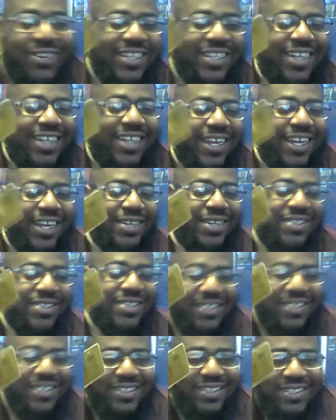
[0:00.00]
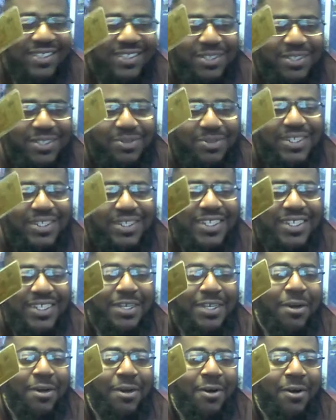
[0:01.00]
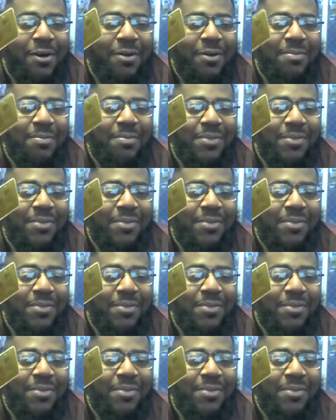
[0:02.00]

to that. Twist the nigga arm,